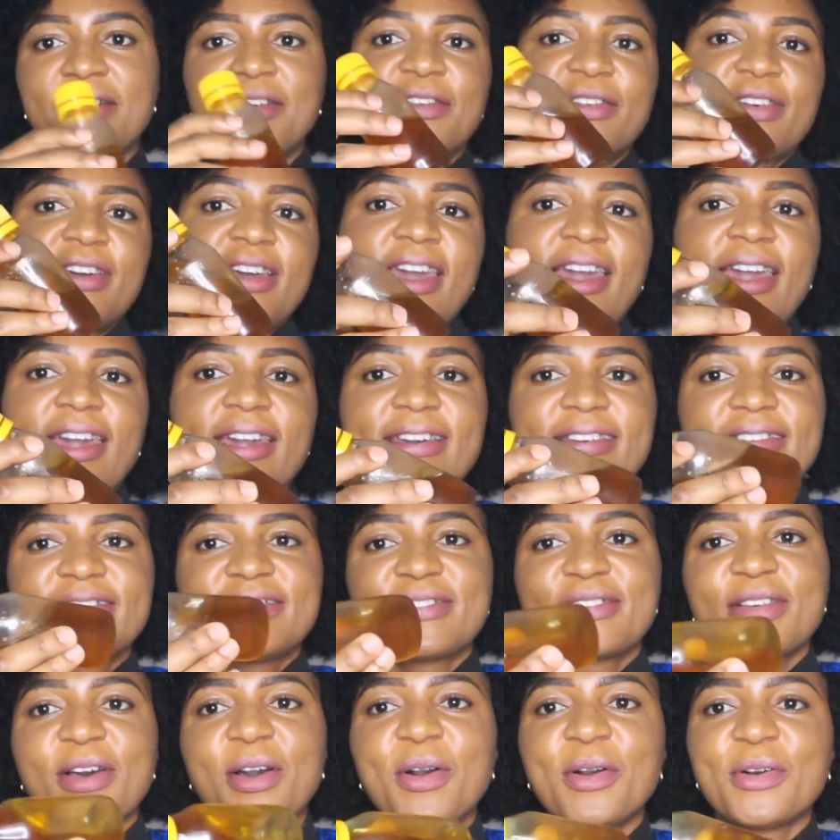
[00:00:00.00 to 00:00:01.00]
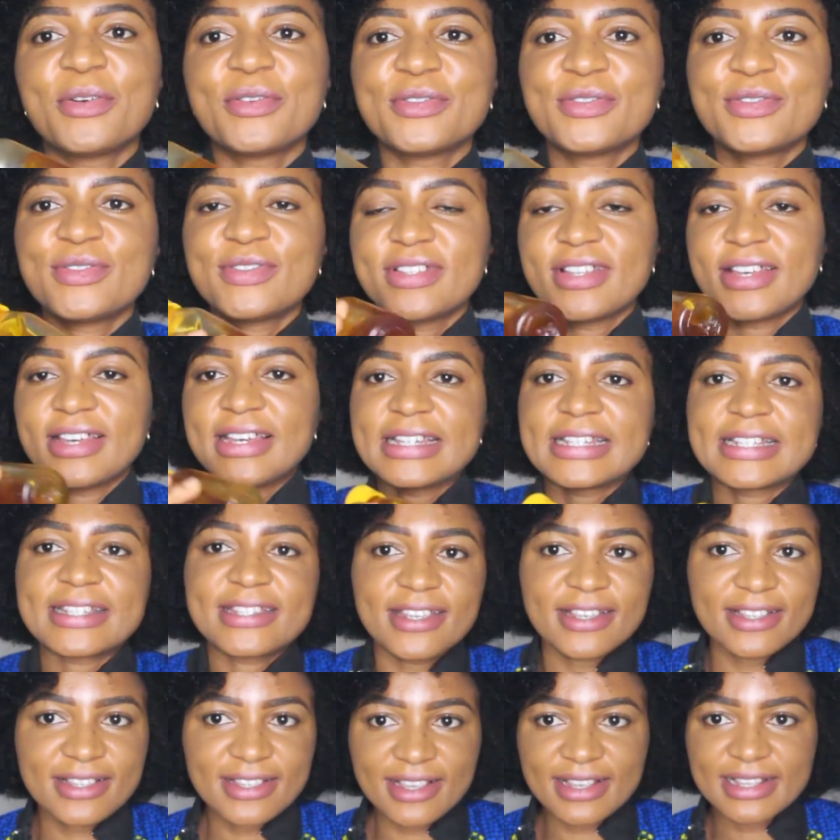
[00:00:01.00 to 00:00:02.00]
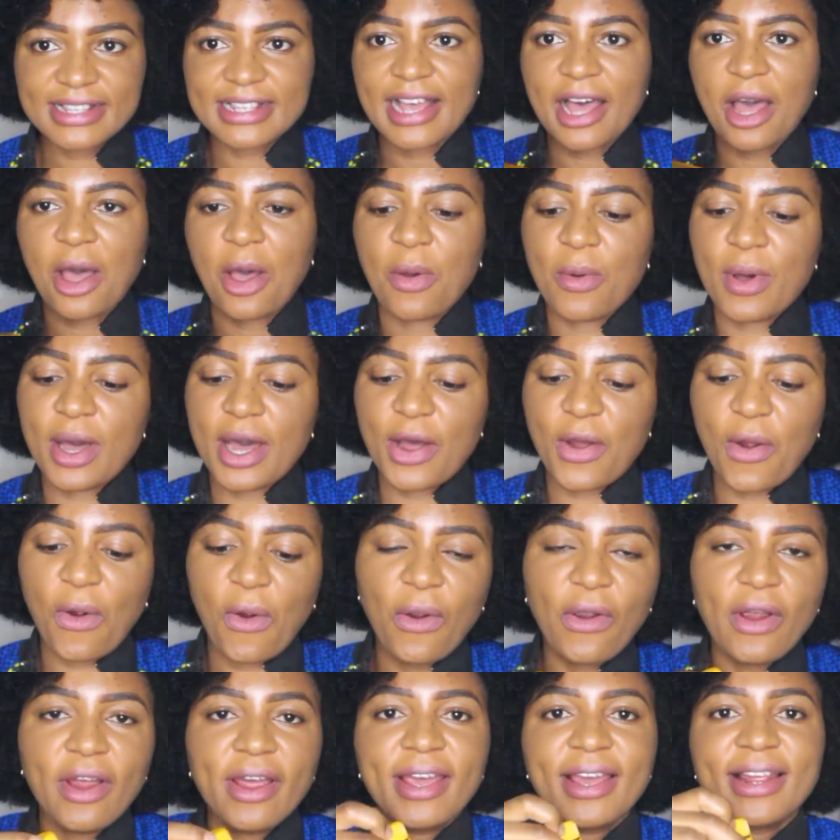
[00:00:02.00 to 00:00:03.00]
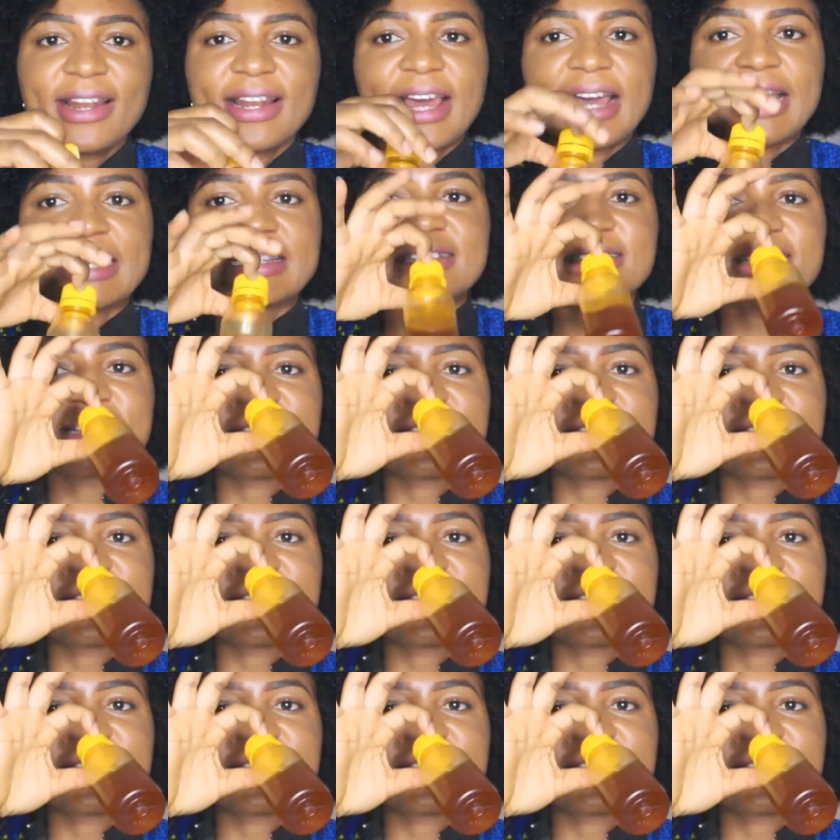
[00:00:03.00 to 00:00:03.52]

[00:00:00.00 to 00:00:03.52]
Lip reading: Okay, so this is our oil and it